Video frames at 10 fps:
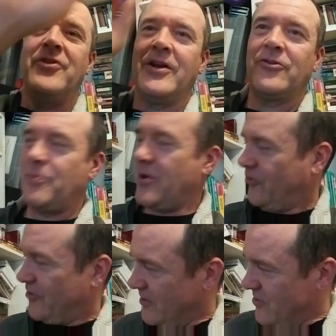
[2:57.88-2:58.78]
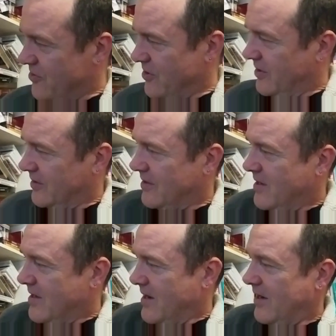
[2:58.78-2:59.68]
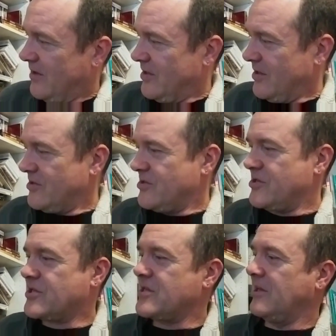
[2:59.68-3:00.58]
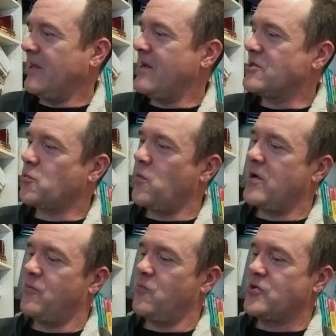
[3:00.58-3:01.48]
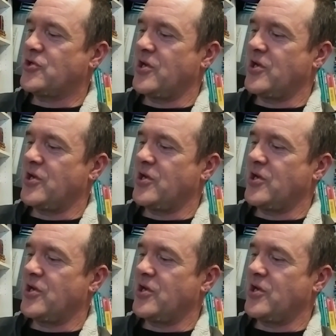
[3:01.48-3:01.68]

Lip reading: next bestseller thing. And then just the latest one, which